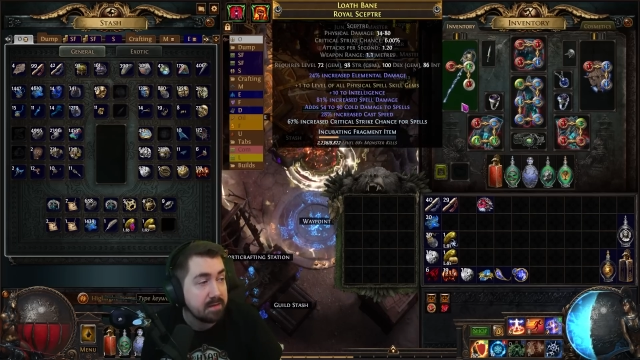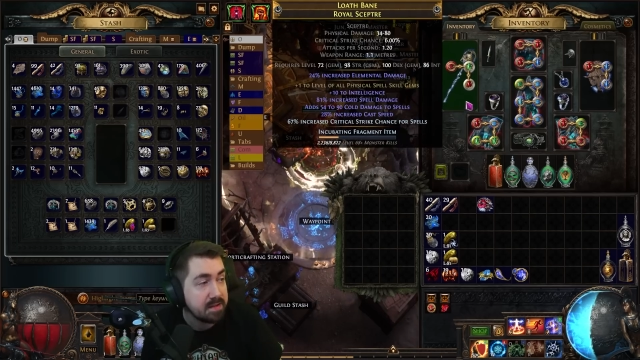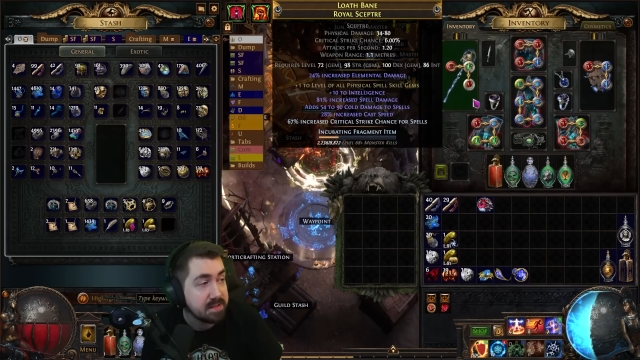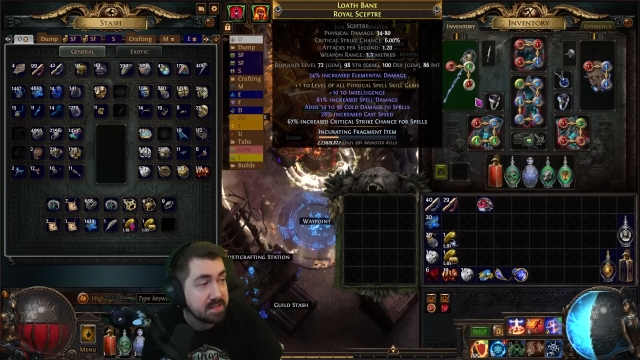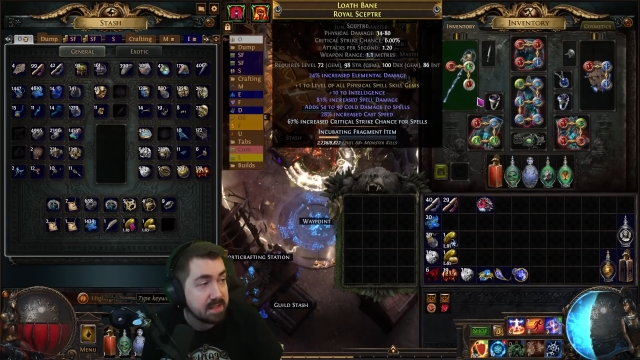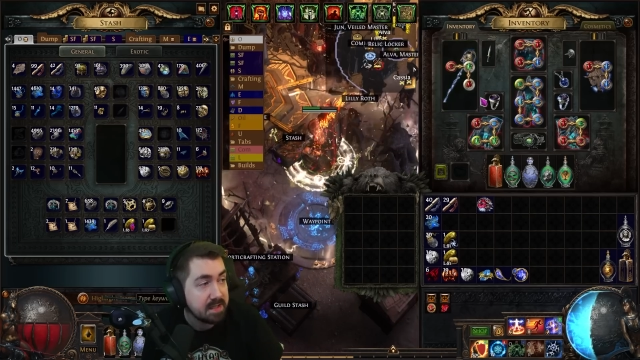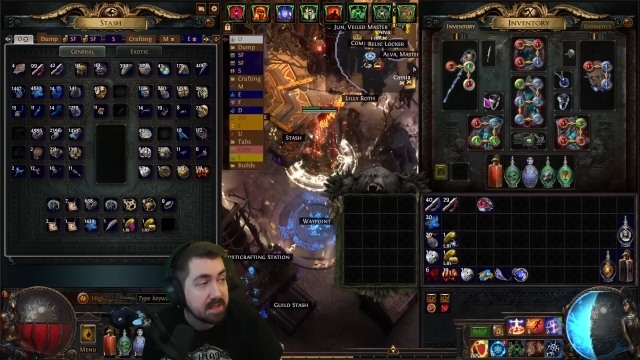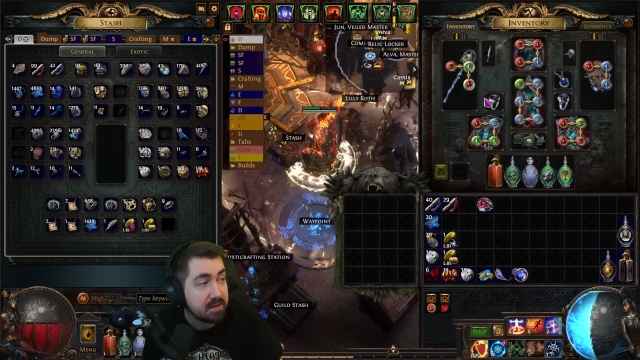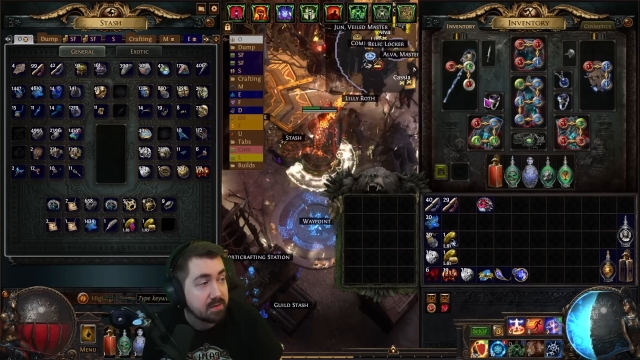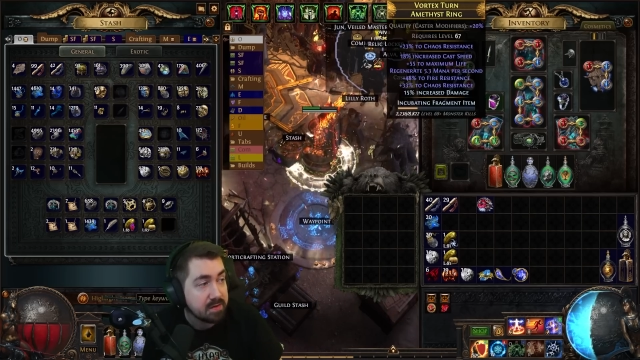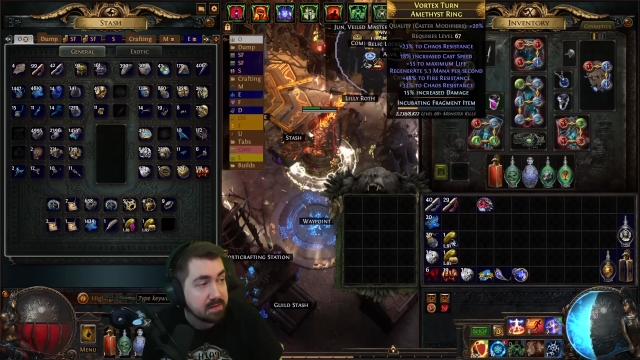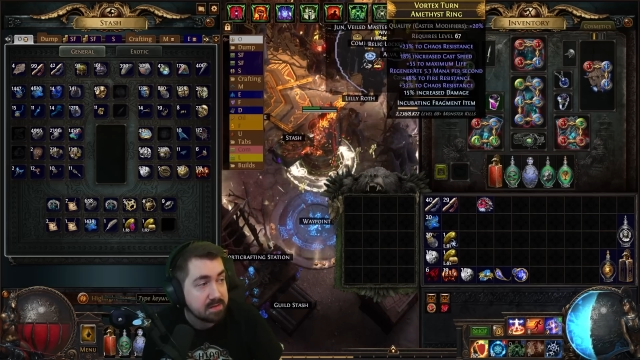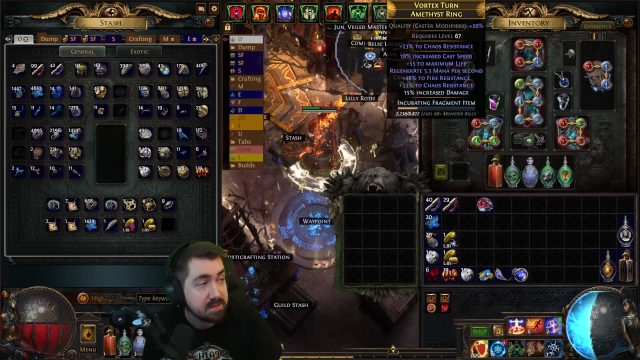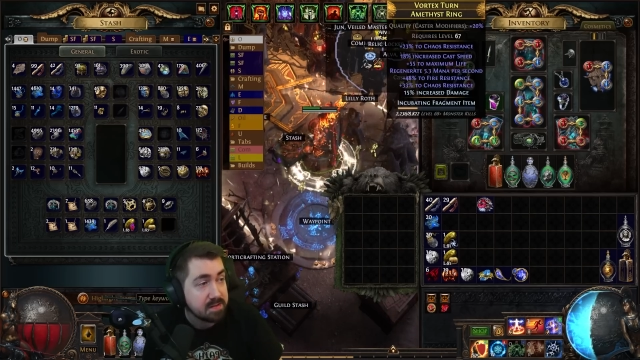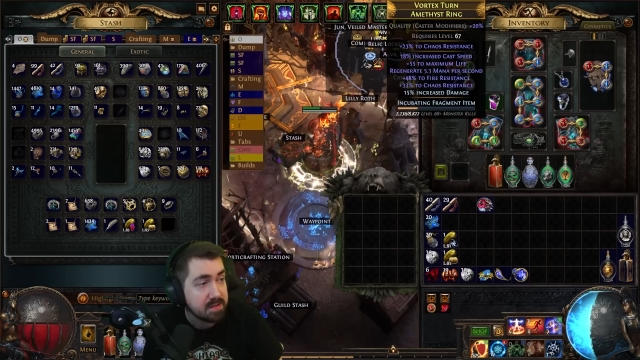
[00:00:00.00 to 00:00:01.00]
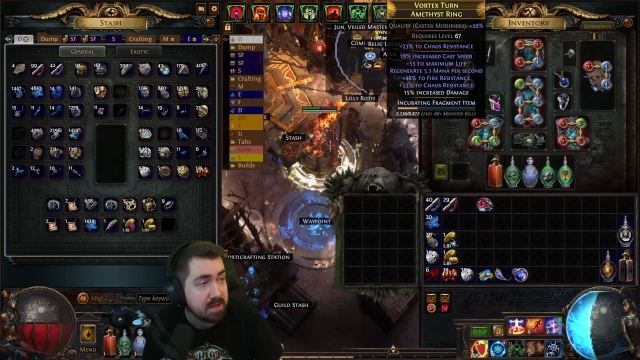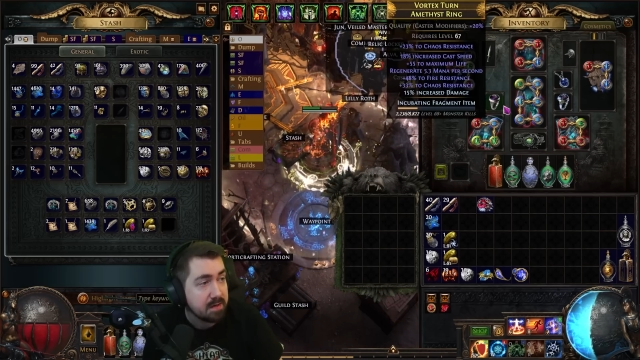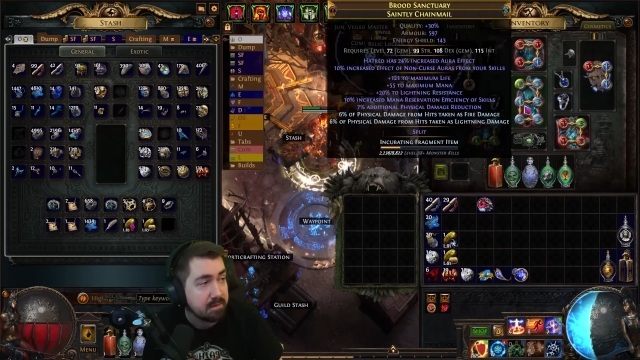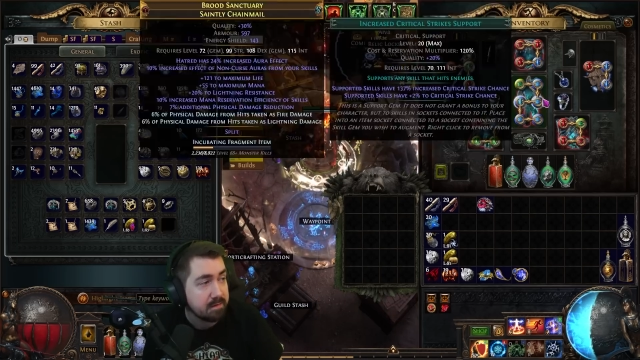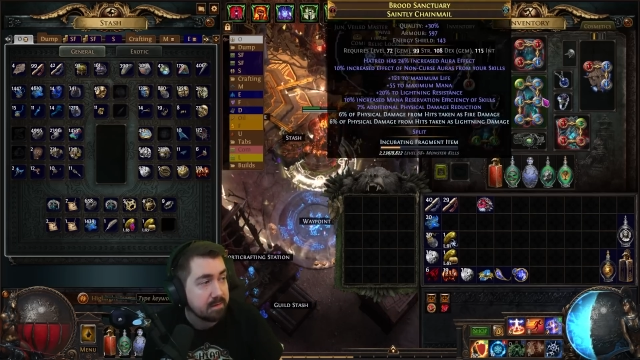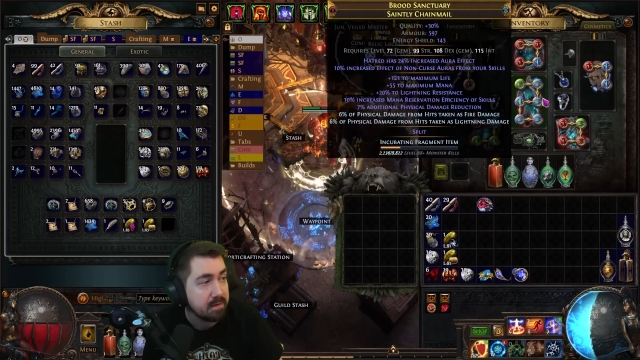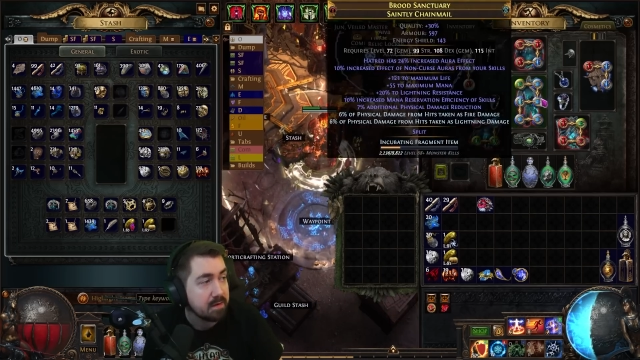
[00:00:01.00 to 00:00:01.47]
insanely crazy
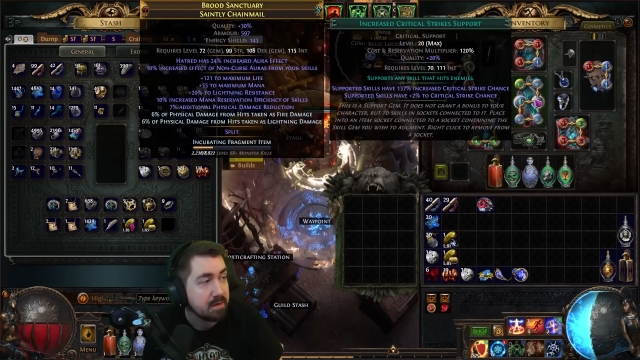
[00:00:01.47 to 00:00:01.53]
stuff.